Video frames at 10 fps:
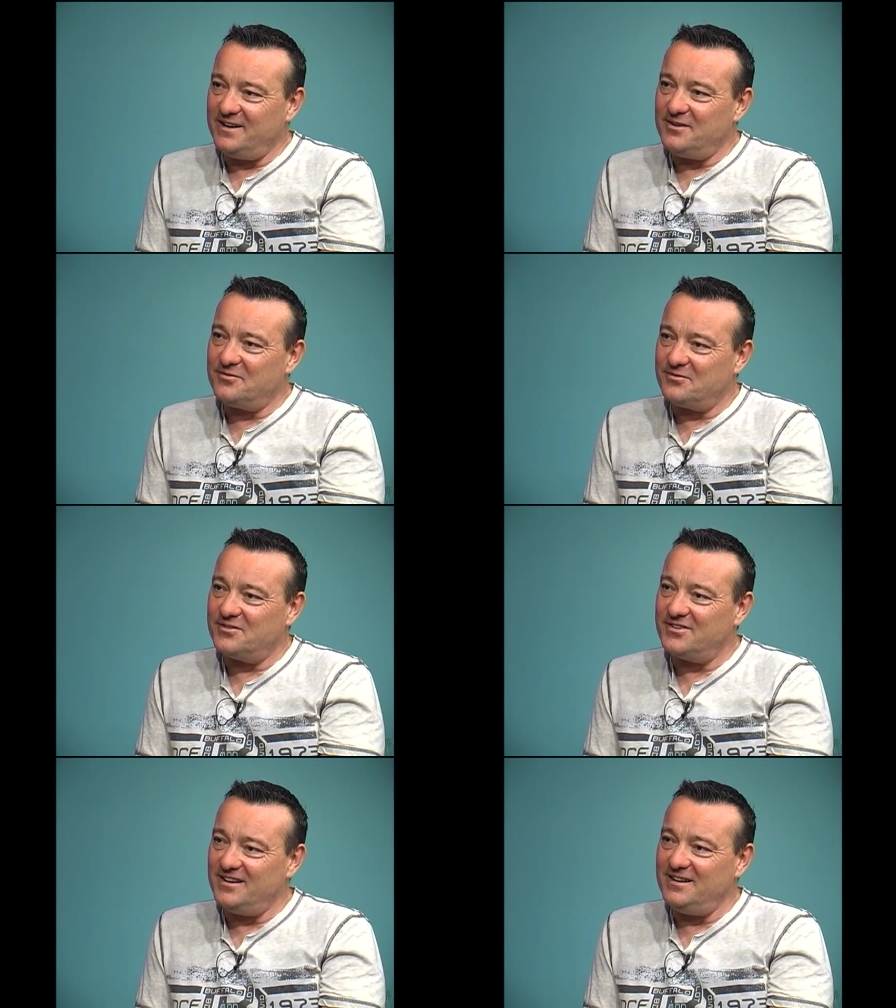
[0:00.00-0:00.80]
of
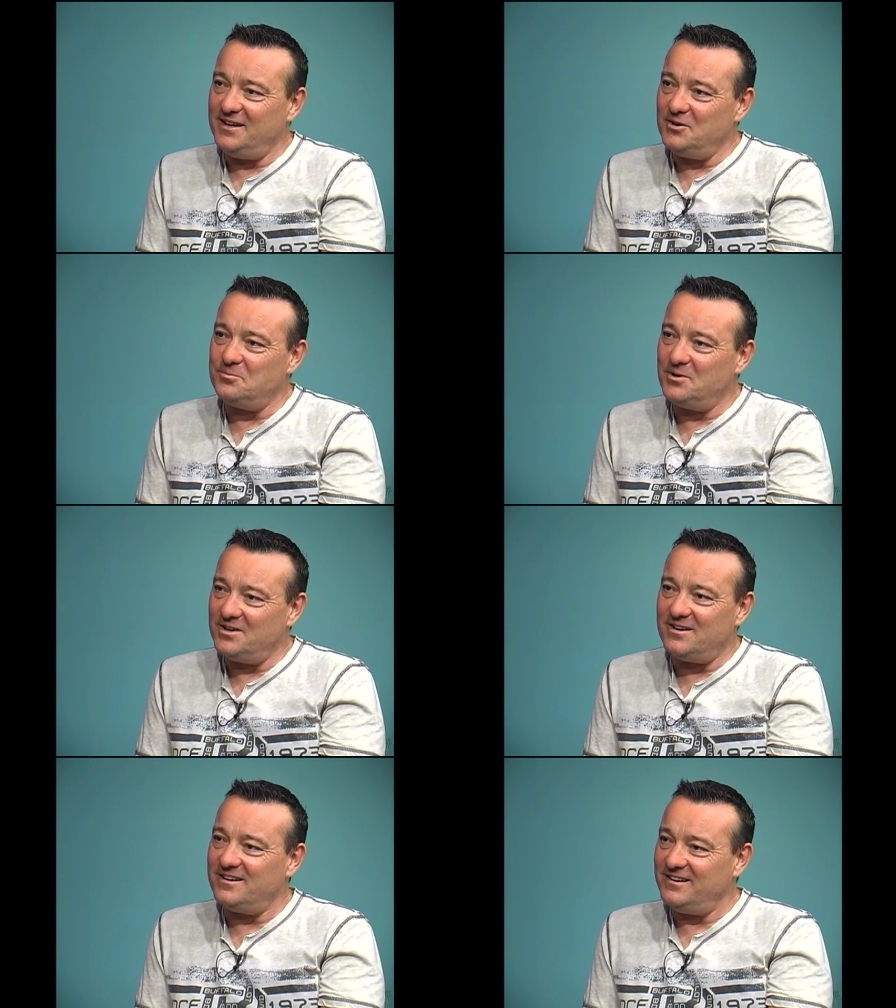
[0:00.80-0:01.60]
CD you put
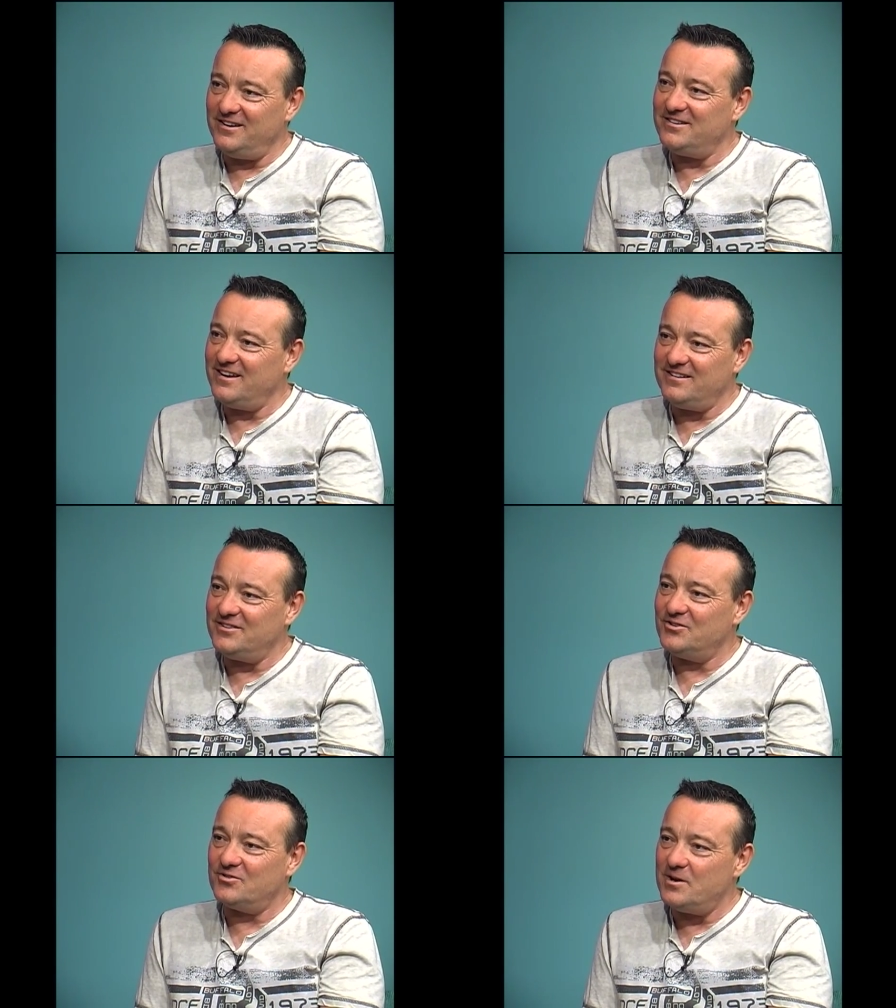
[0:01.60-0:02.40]
yeah. on and you take
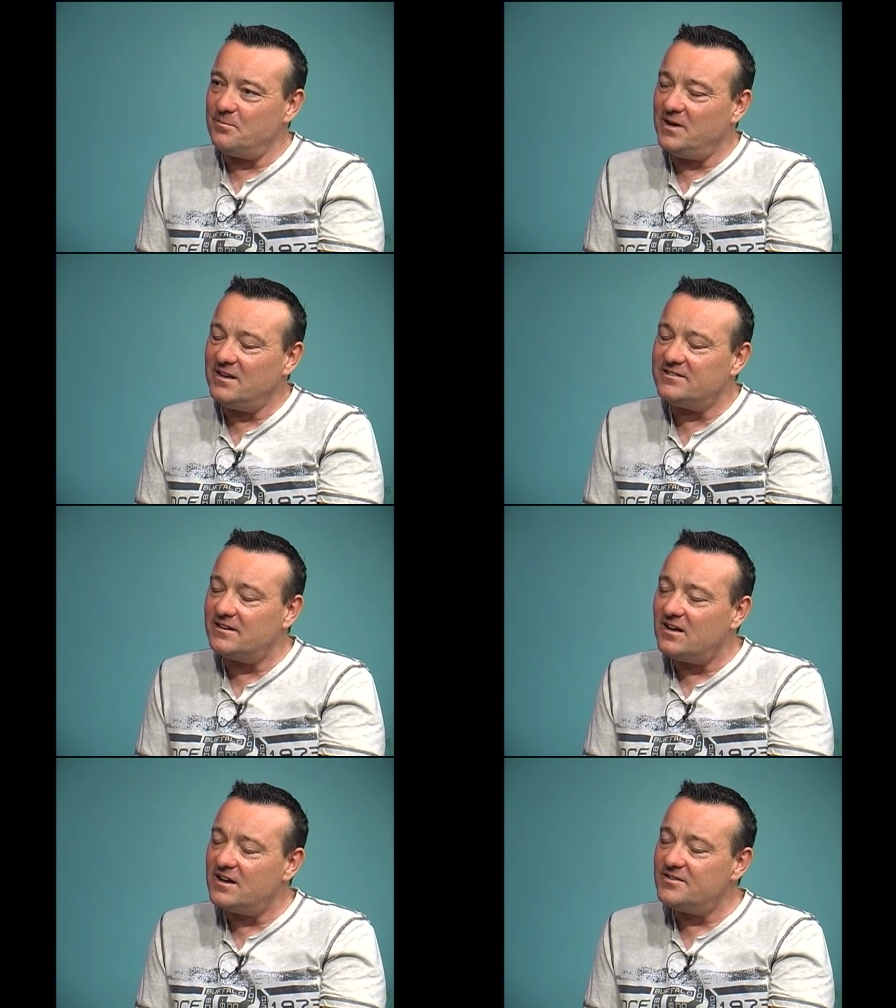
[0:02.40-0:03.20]
the trip because a
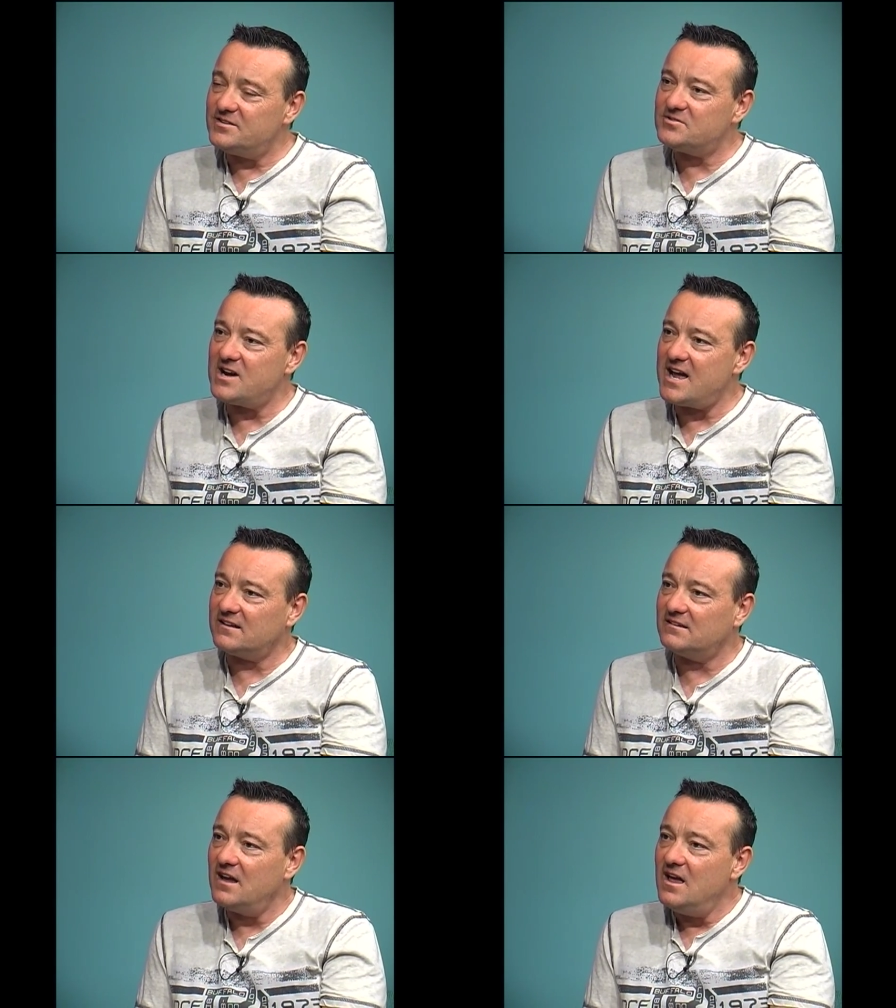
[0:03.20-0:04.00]
lot of the
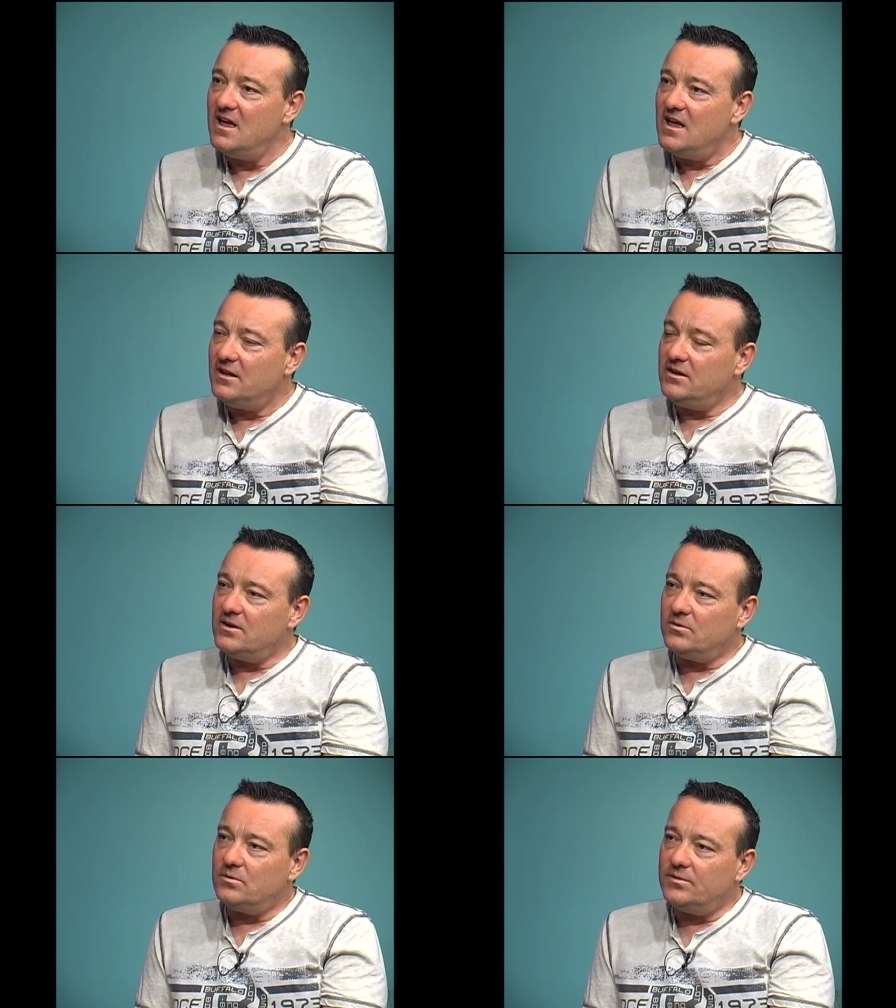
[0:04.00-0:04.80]
tracks, you
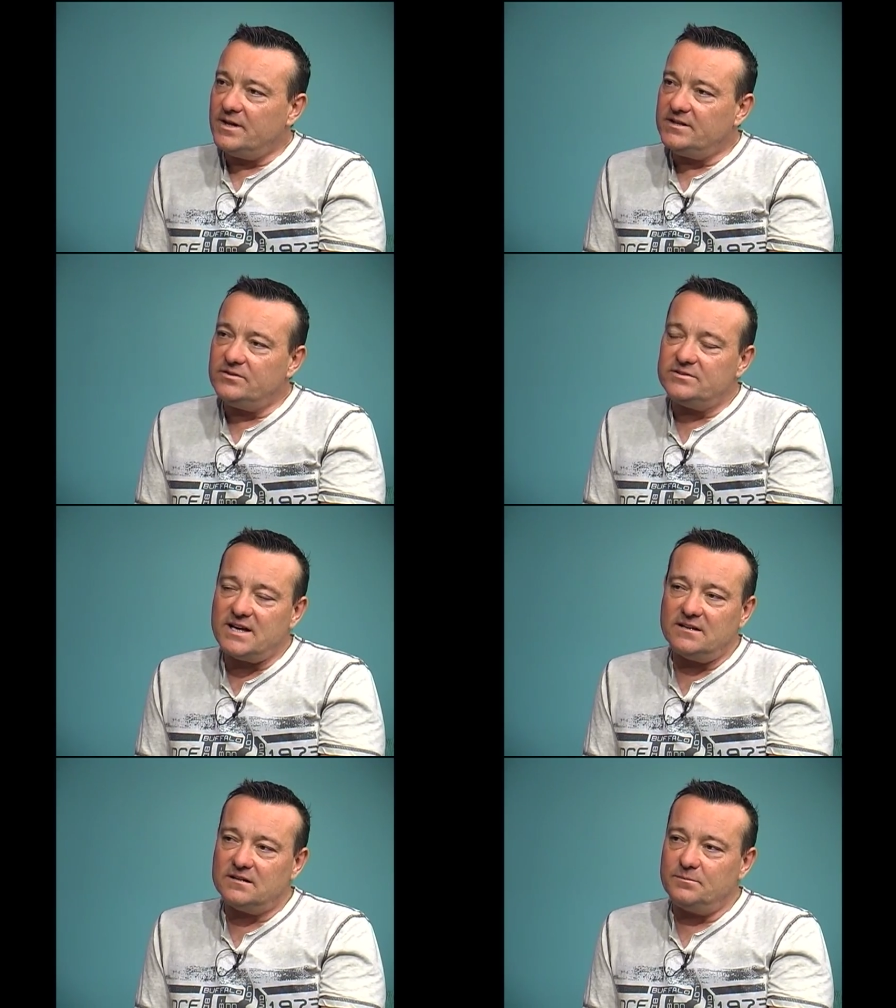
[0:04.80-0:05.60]
know, they do
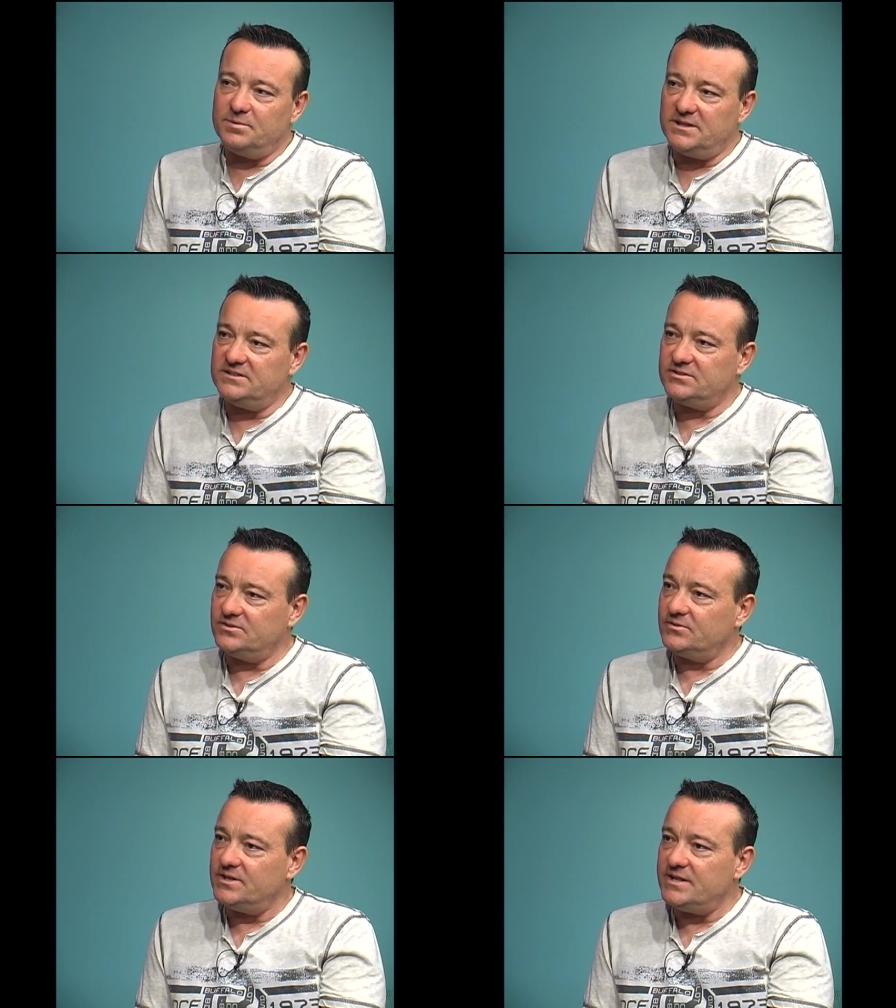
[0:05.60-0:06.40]
tell a complete story.